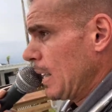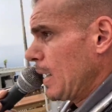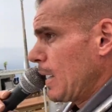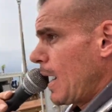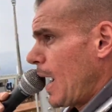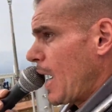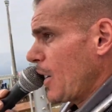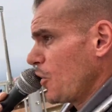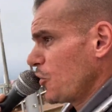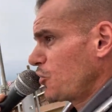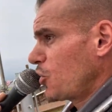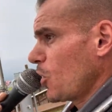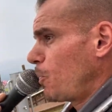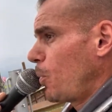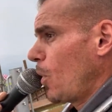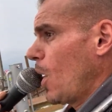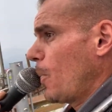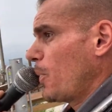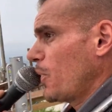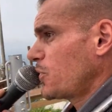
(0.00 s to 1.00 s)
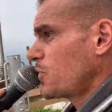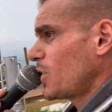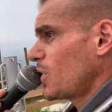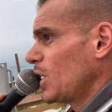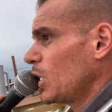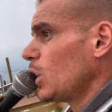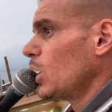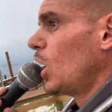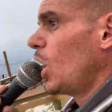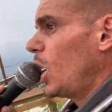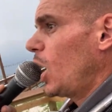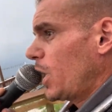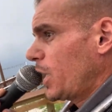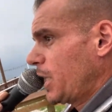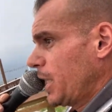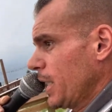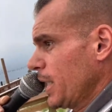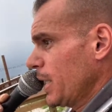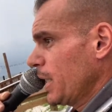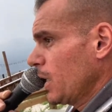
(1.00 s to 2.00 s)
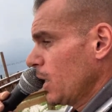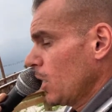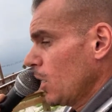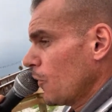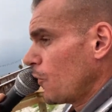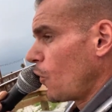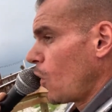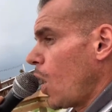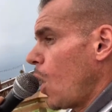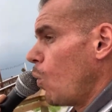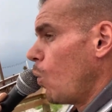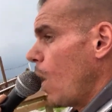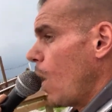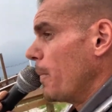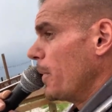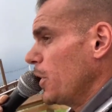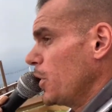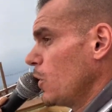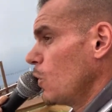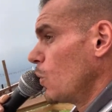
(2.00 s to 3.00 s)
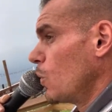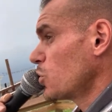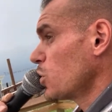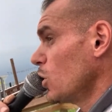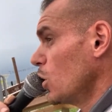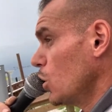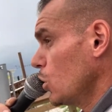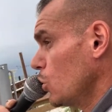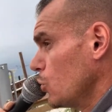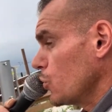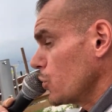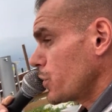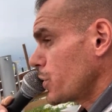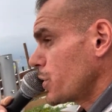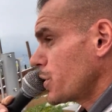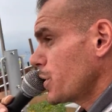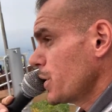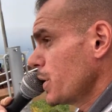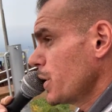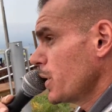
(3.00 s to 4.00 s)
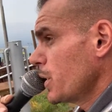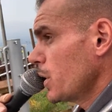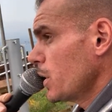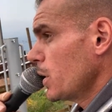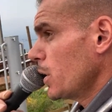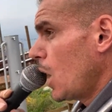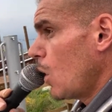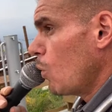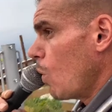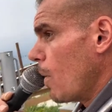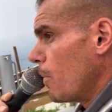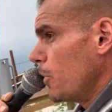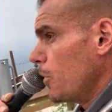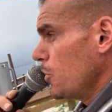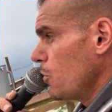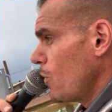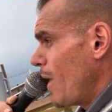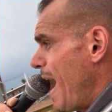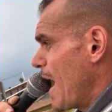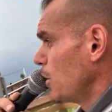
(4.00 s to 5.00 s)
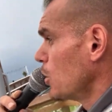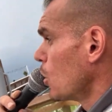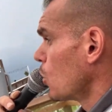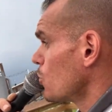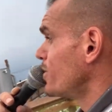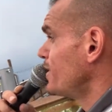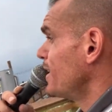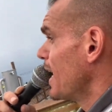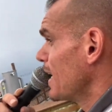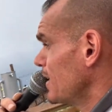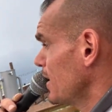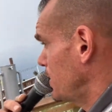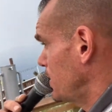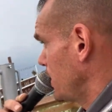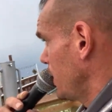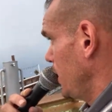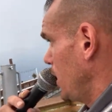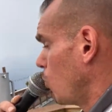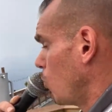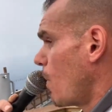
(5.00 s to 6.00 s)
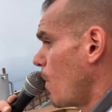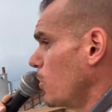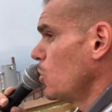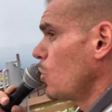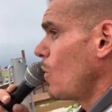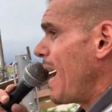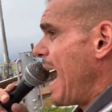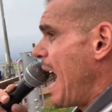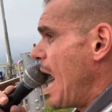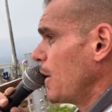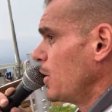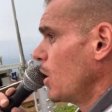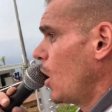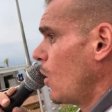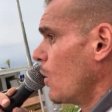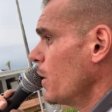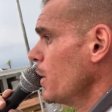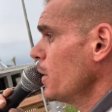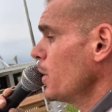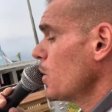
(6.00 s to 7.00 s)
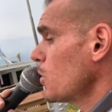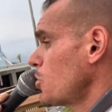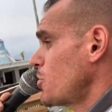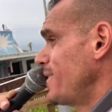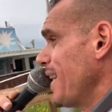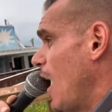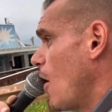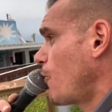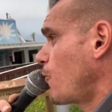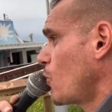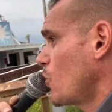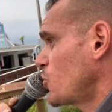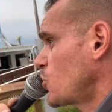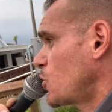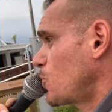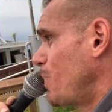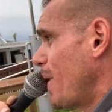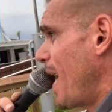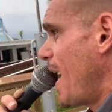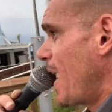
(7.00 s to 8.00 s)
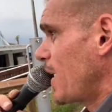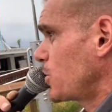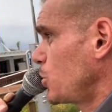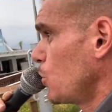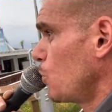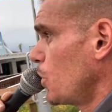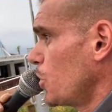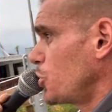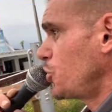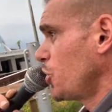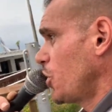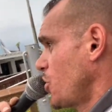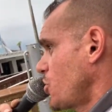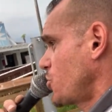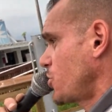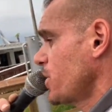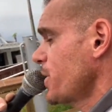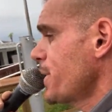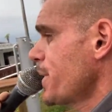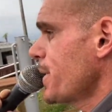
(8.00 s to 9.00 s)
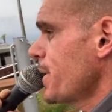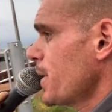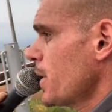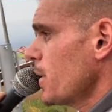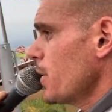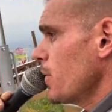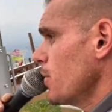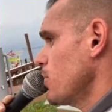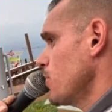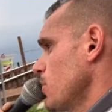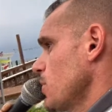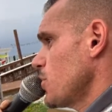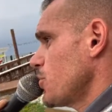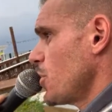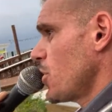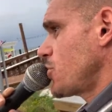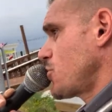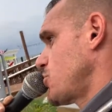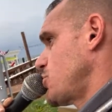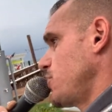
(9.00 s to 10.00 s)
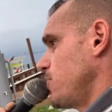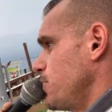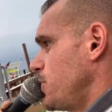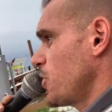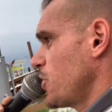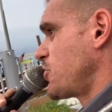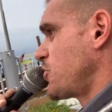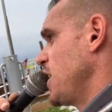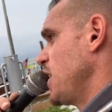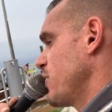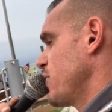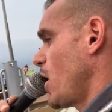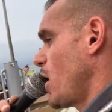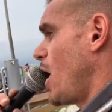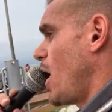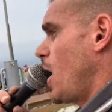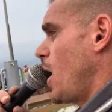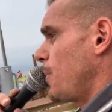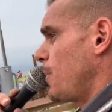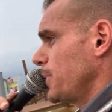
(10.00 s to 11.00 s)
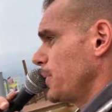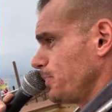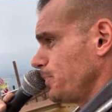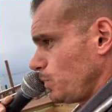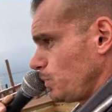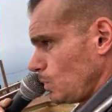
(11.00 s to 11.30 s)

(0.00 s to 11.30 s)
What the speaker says: I used to purposely look for a woman who was loose, a woman who had no dignity, a woman who had no self-respect, who would just give it up.